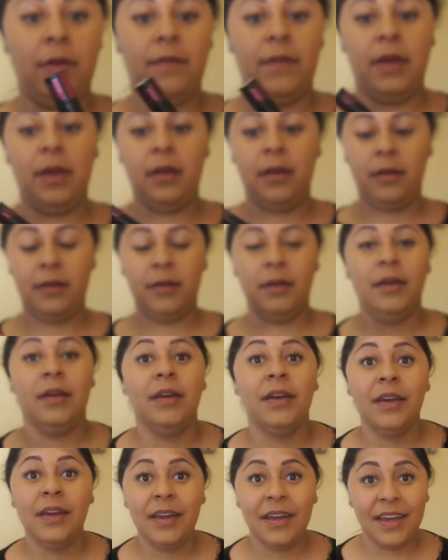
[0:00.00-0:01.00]
of it.
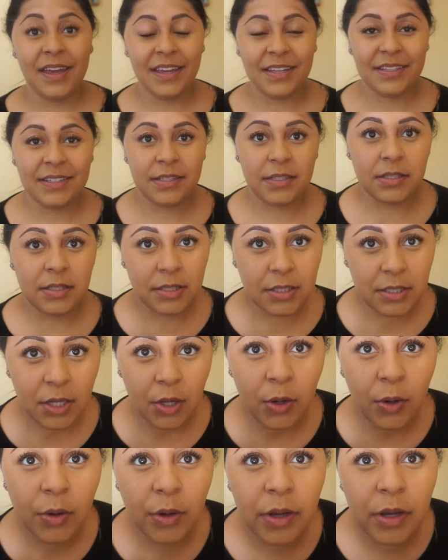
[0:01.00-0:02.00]
It's
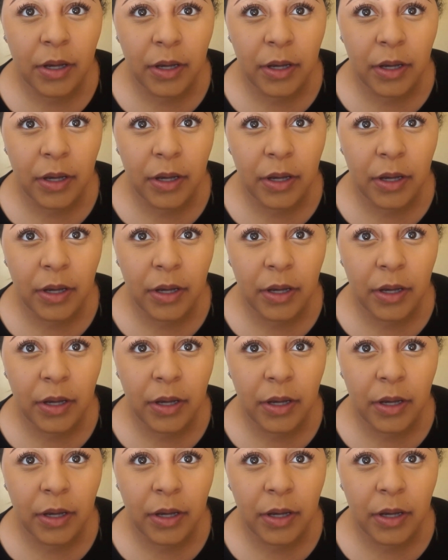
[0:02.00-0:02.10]
so